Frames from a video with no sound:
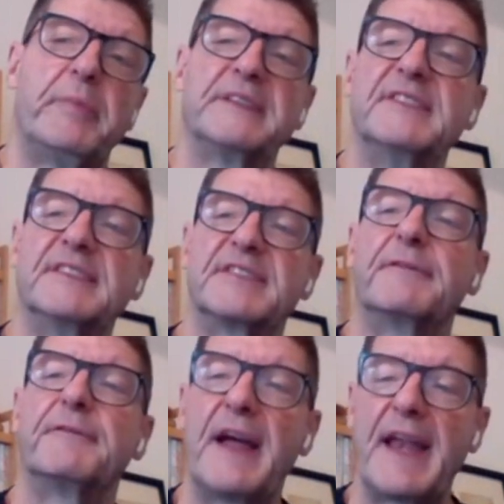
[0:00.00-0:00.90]
business
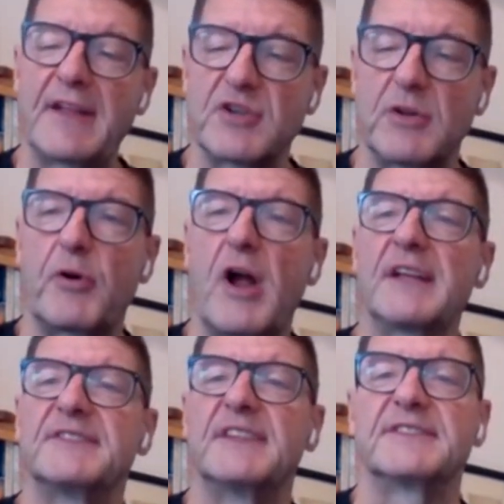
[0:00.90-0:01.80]
and financial
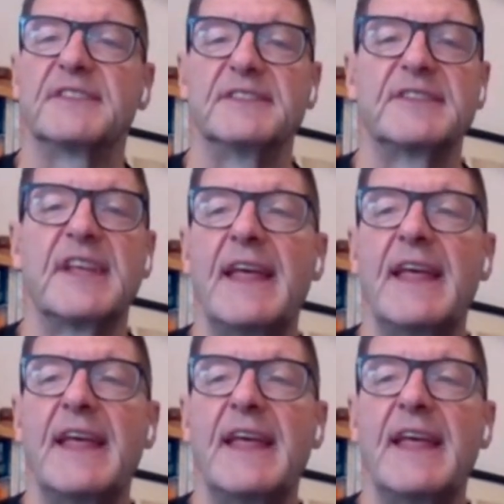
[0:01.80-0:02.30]
processes,